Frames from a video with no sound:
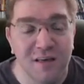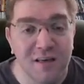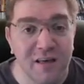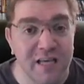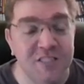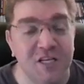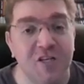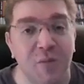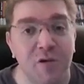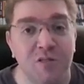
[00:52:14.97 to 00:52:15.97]

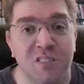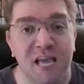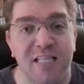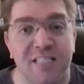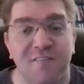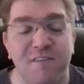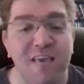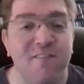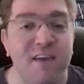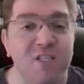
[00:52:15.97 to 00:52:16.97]
SJW stands and fake
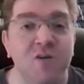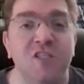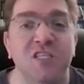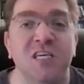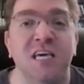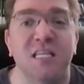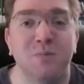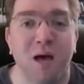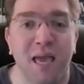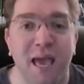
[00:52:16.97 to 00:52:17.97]
fans, you can just kiss
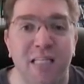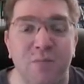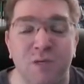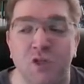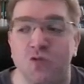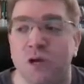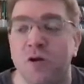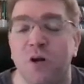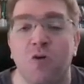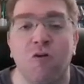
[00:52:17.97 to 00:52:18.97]
my ass and be triggered
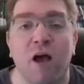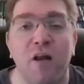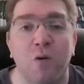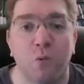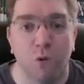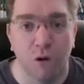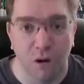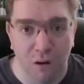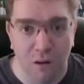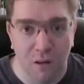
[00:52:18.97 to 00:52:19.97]
and cry in a corner.
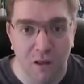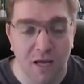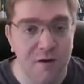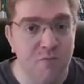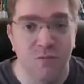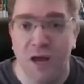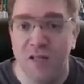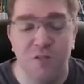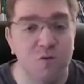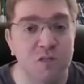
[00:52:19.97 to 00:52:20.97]
I
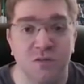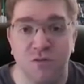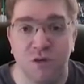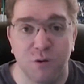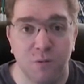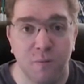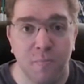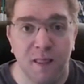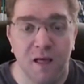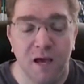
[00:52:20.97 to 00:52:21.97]
didn't do this for you.
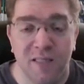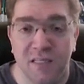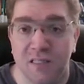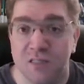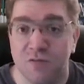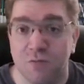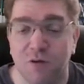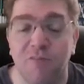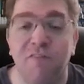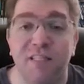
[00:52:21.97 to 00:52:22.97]
I did this for
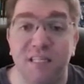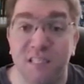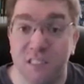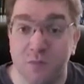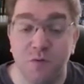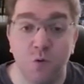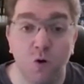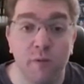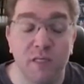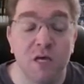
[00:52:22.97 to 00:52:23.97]
real fans. I did this for
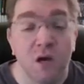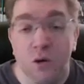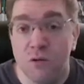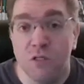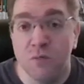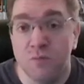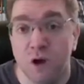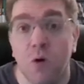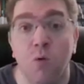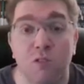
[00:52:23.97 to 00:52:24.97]
normies who need to
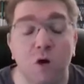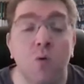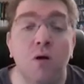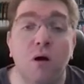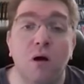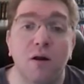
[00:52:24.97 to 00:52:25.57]
know what's going on.